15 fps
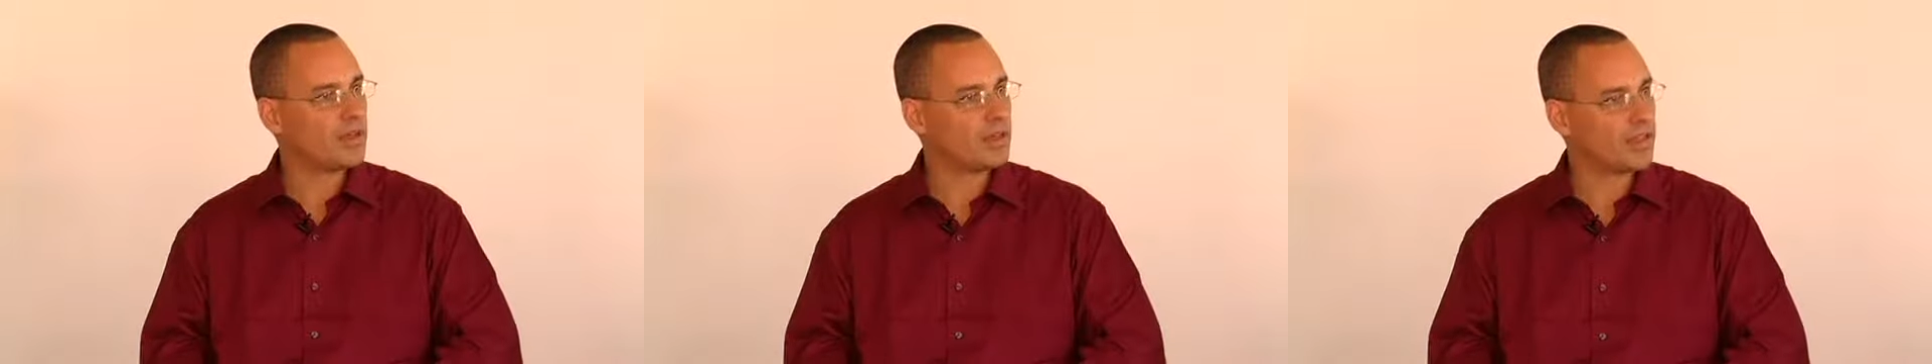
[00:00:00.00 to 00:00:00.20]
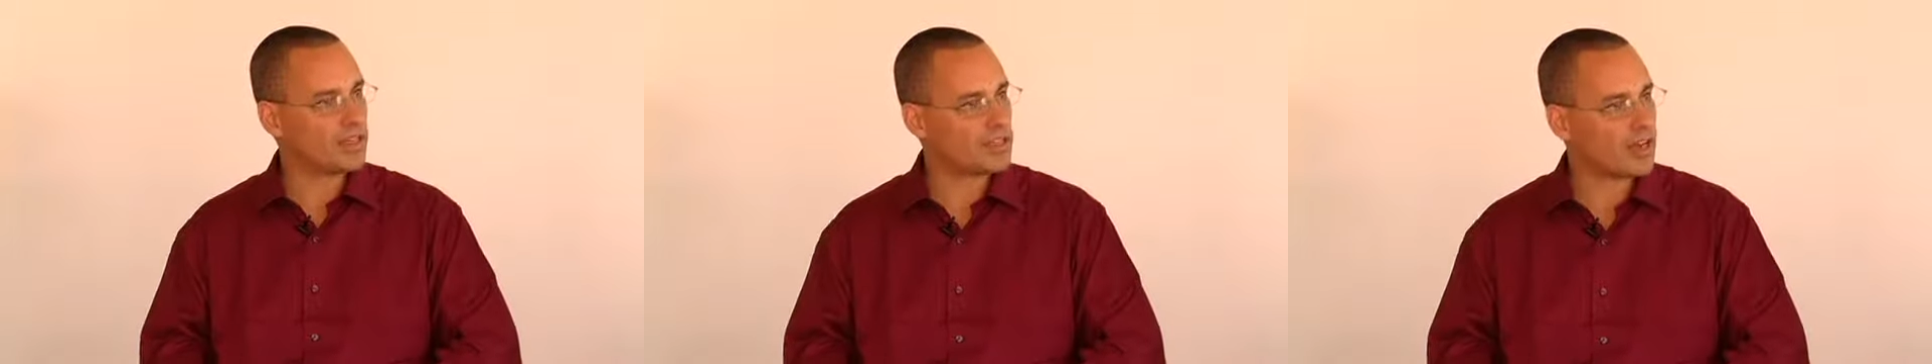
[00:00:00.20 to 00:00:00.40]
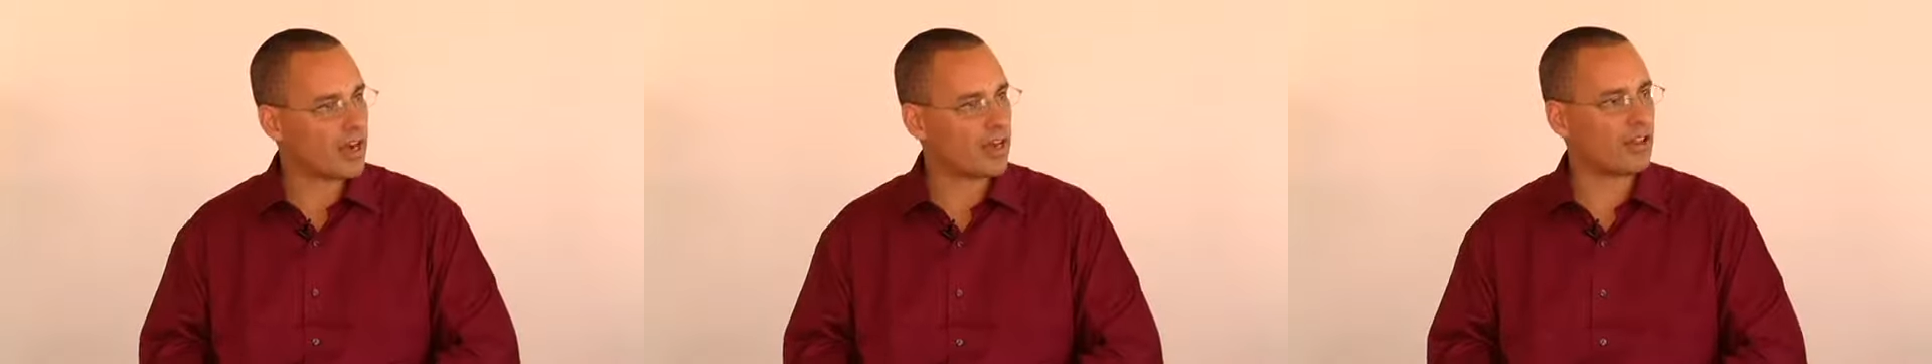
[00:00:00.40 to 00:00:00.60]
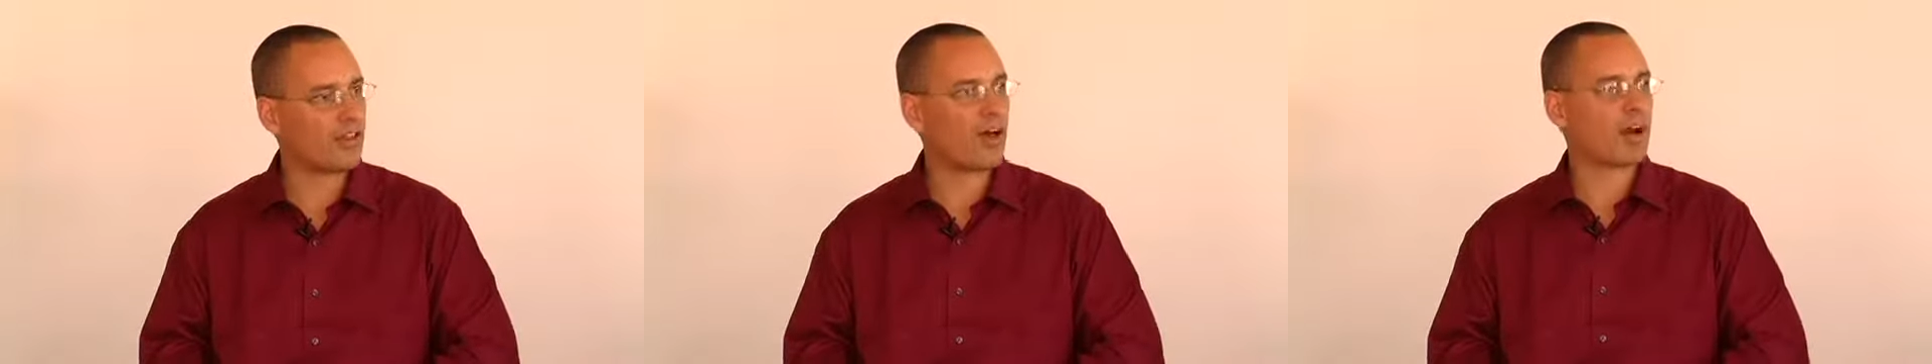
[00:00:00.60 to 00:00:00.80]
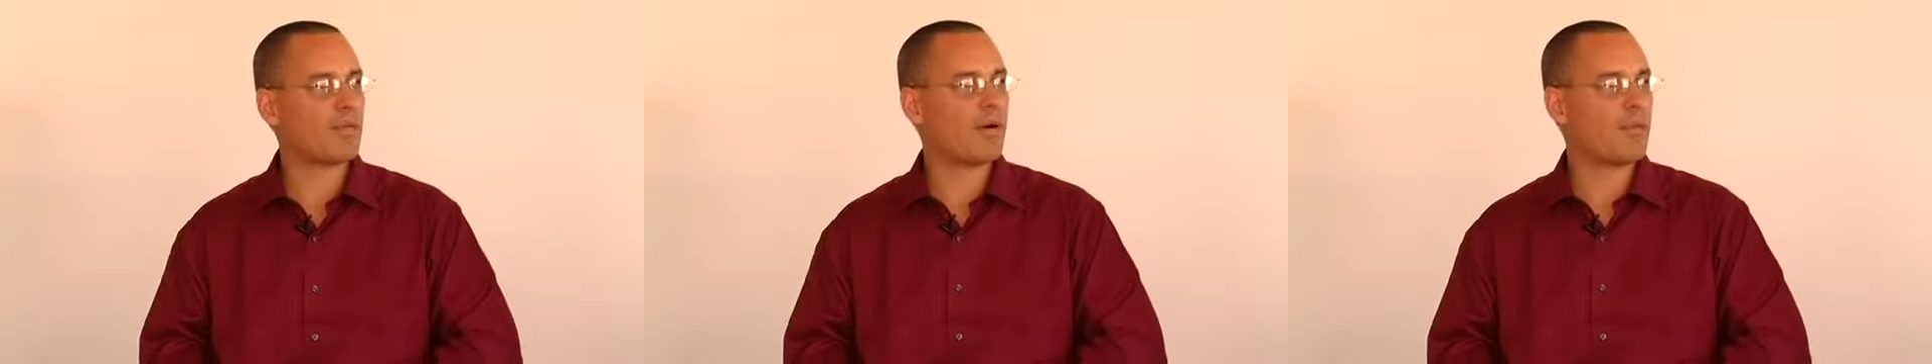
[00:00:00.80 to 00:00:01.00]
they talk a
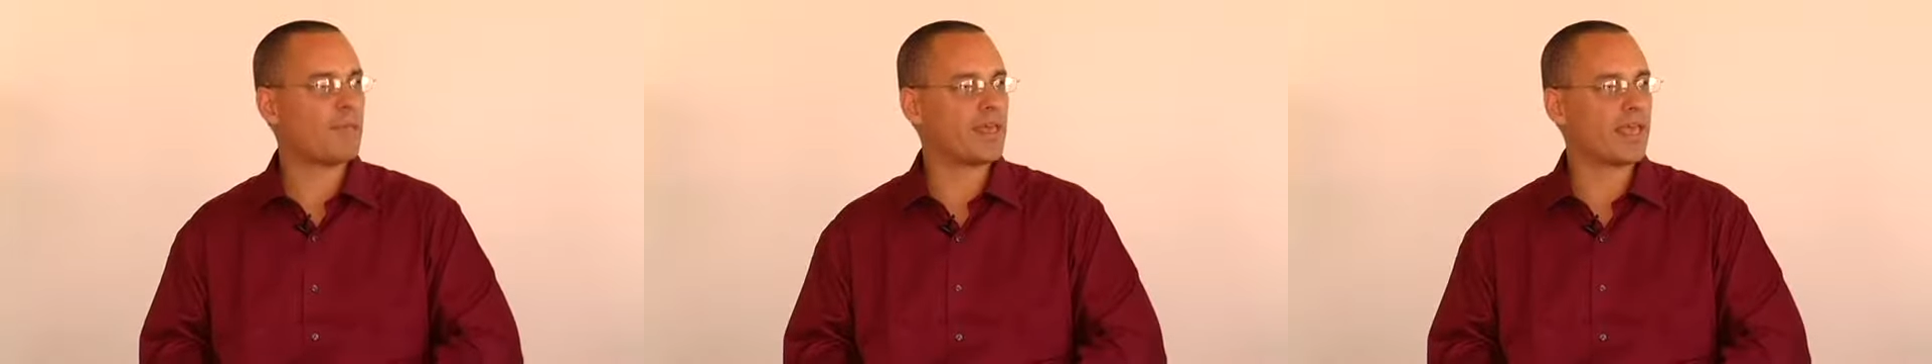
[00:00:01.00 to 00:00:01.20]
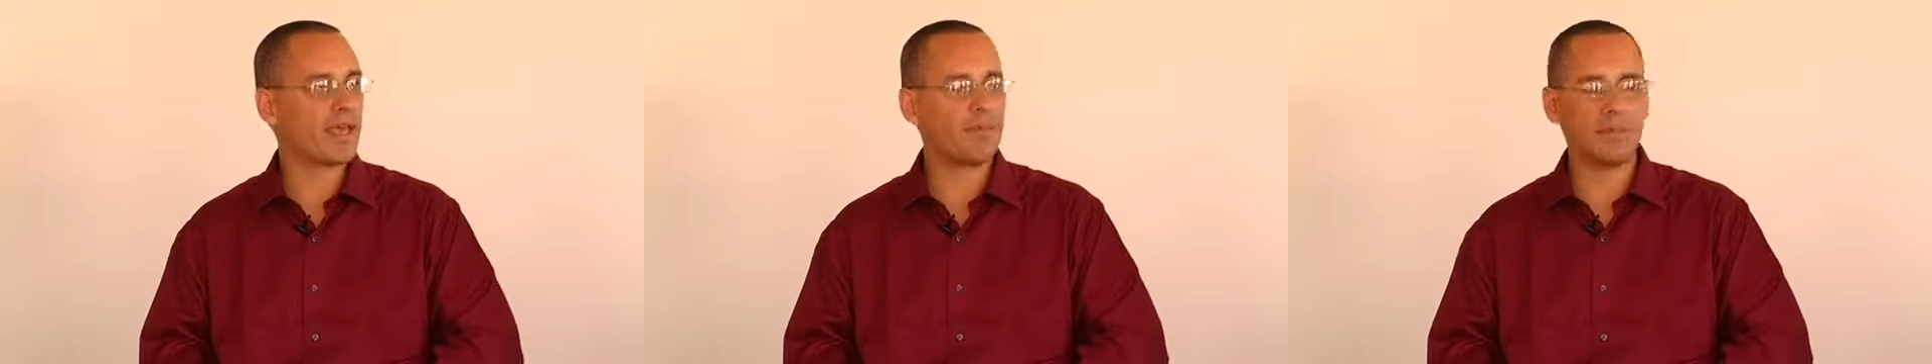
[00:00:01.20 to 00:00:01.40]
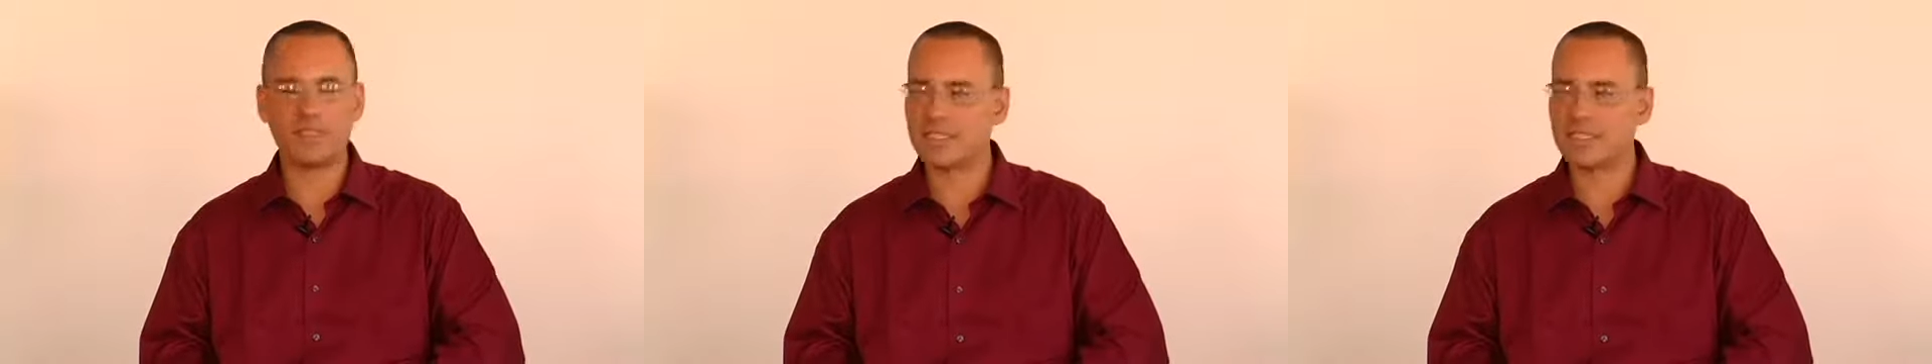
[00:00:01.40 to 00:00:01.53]
lot about being able